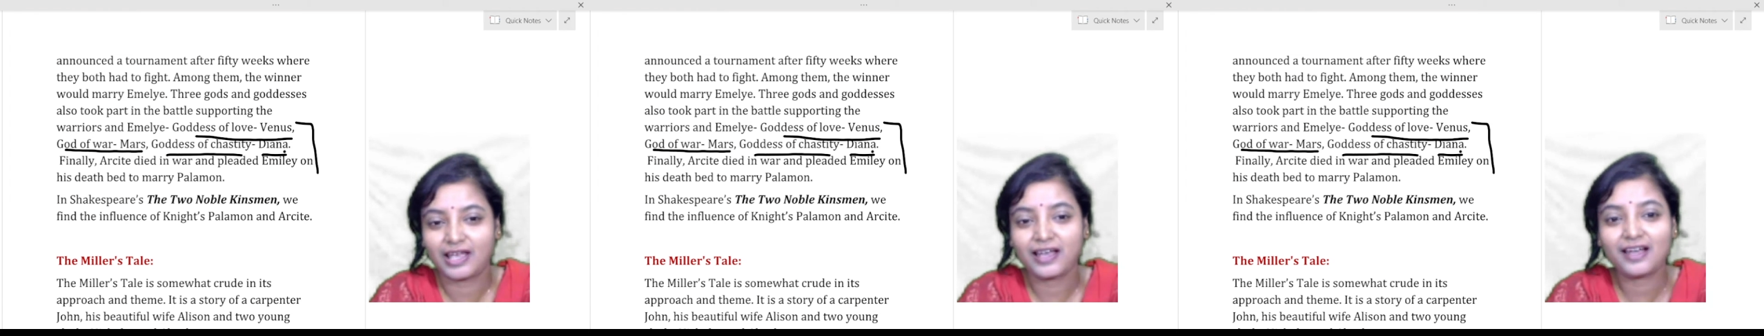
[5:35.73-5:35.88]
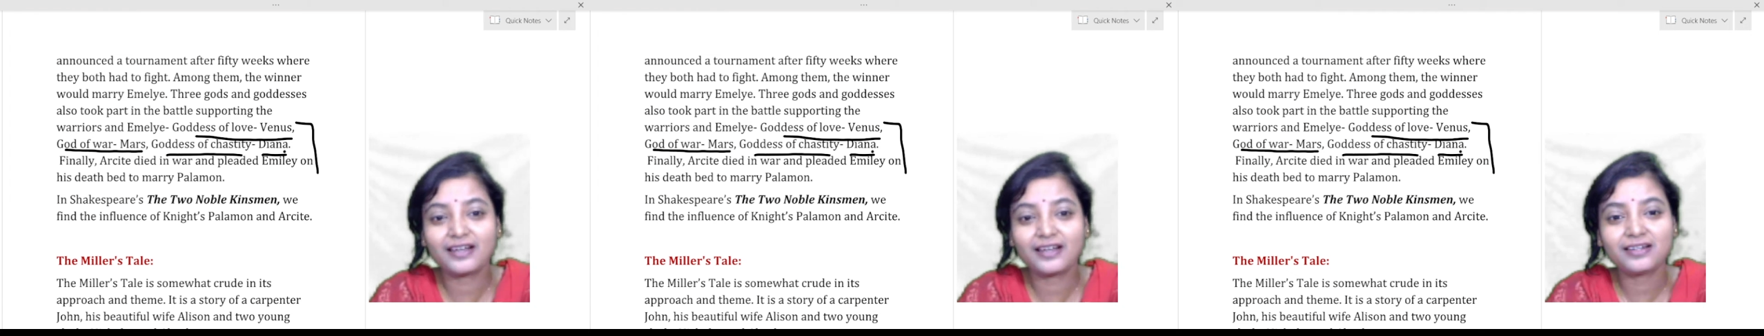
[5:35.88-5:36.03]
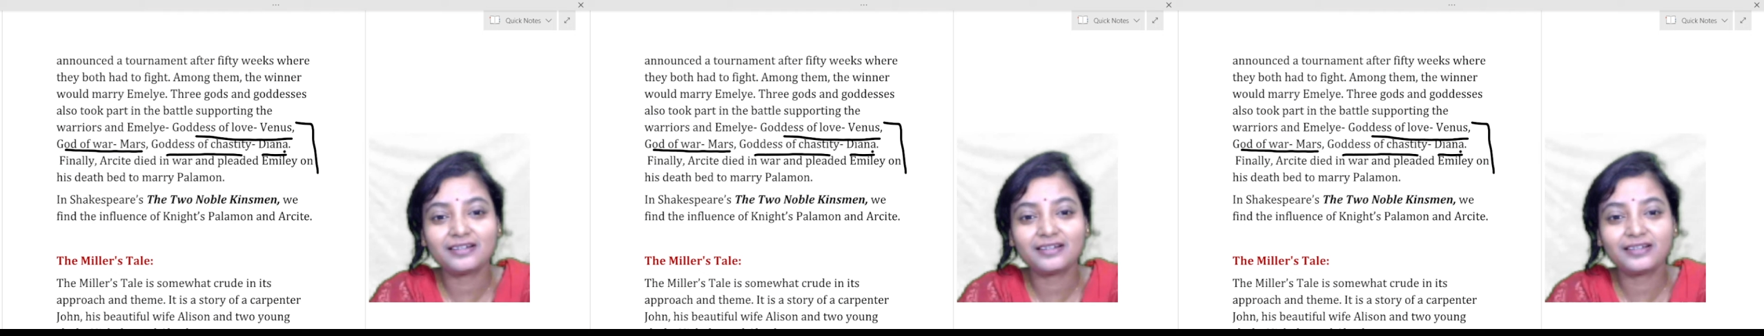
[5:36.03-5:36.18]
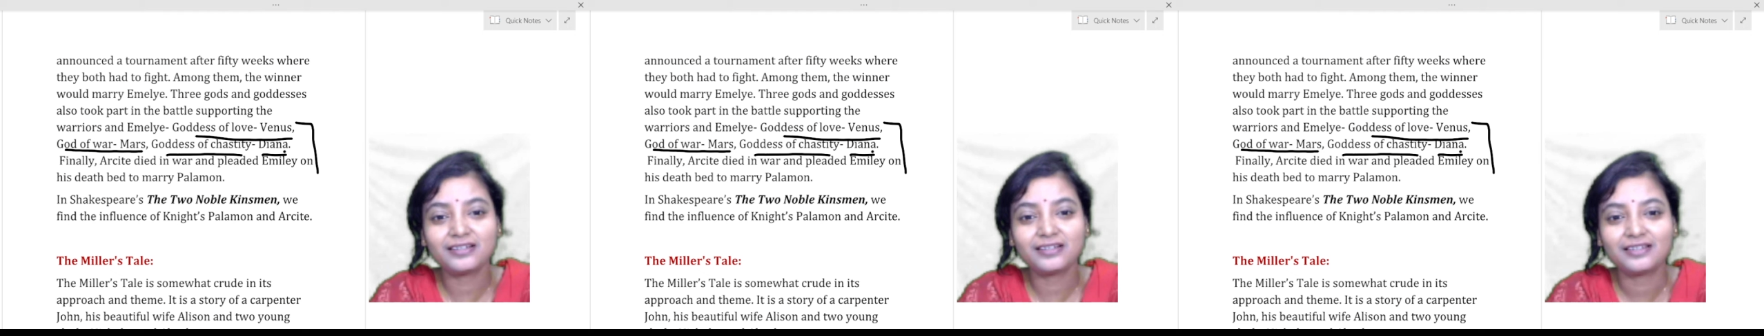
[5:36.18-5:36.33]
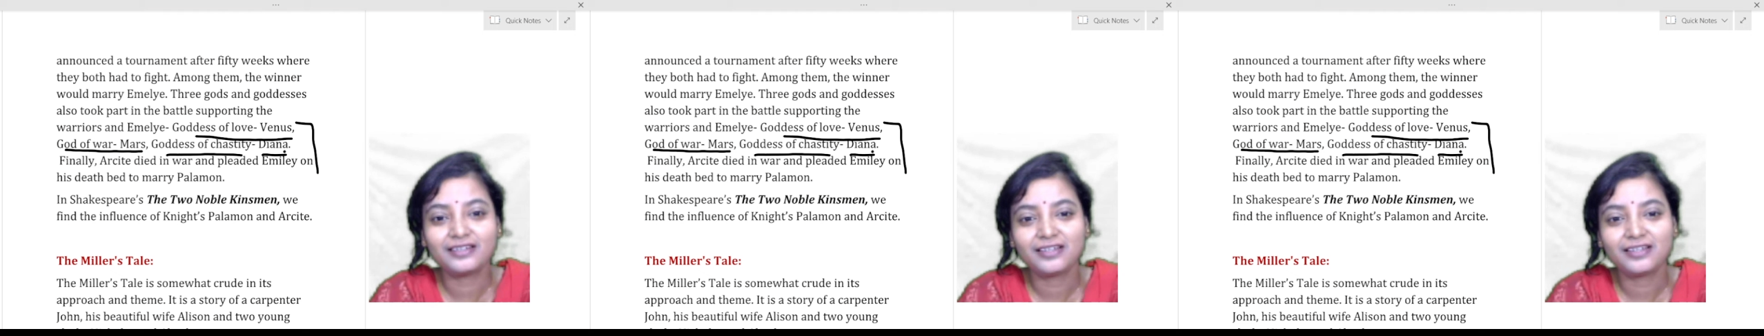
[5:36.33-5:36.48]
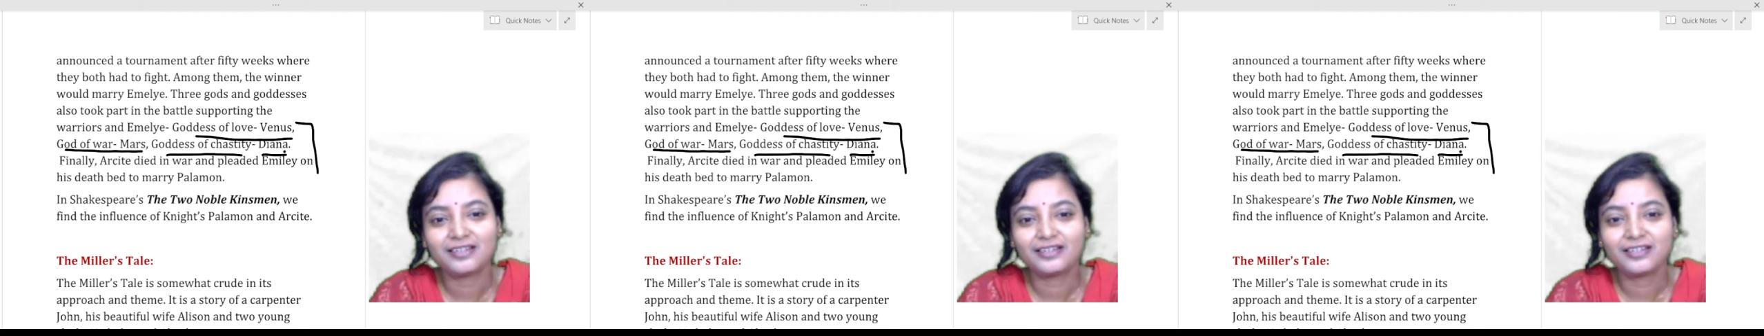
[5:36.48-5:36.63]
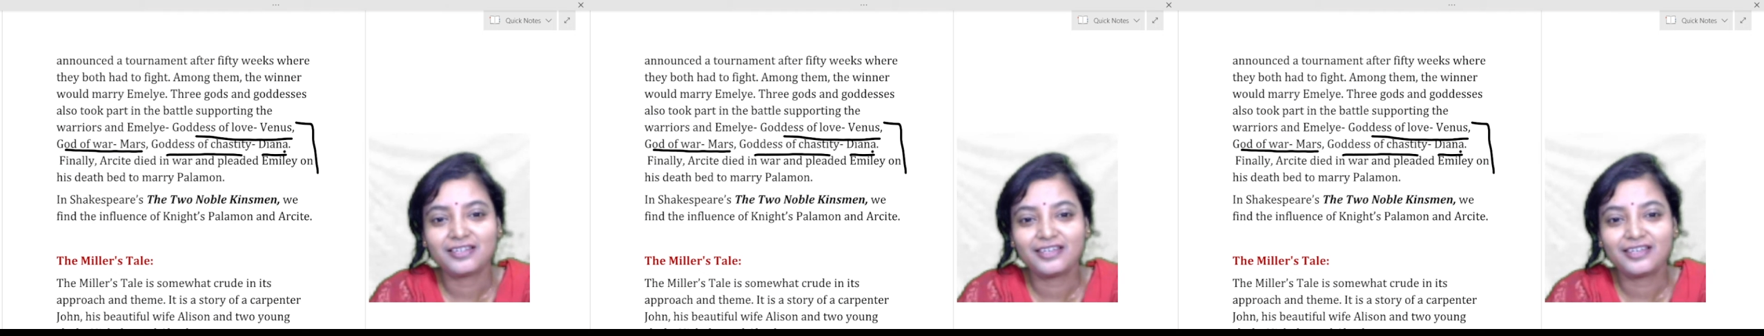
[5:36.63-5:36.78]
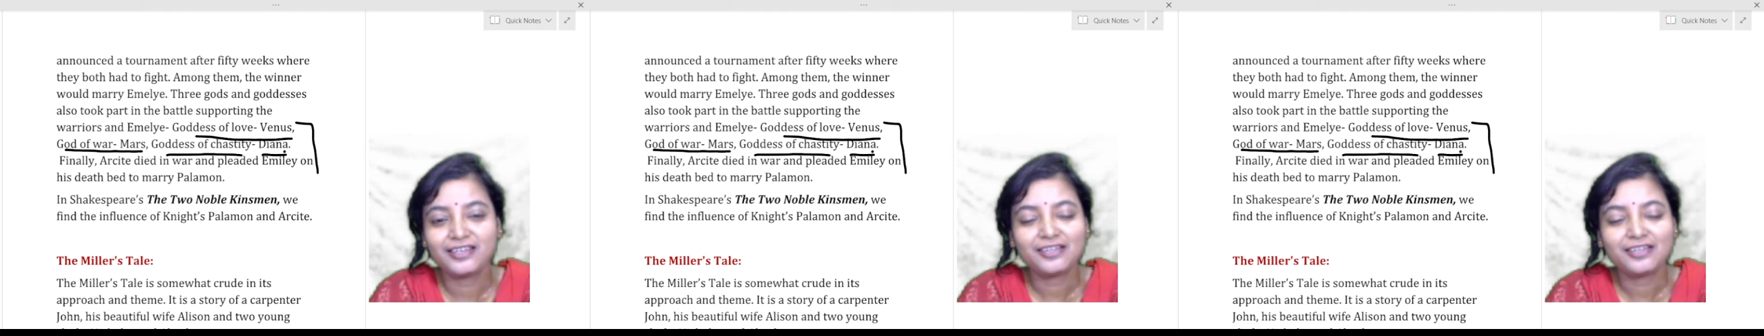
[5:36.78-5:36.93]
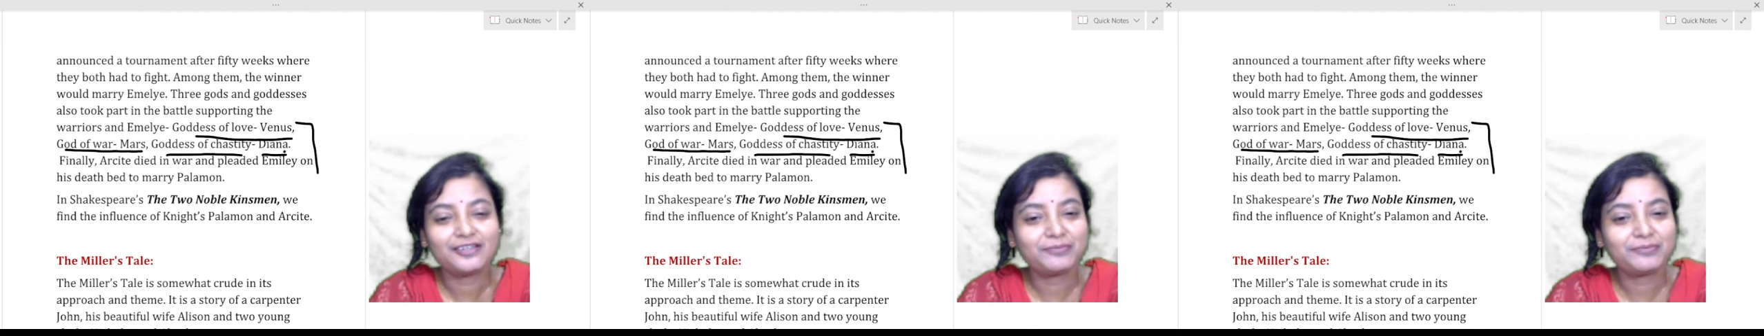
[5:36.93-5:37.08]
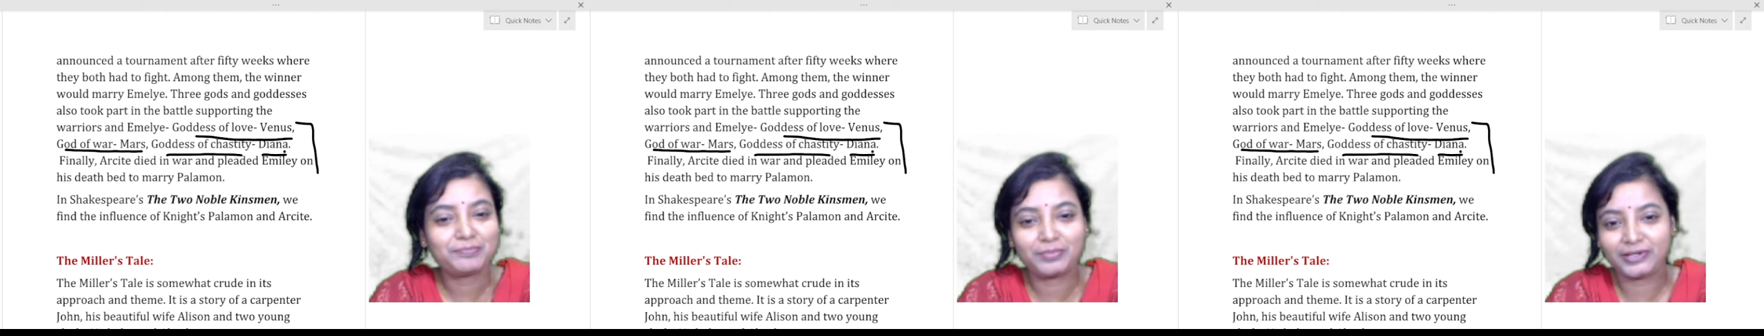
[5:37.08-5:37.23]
and he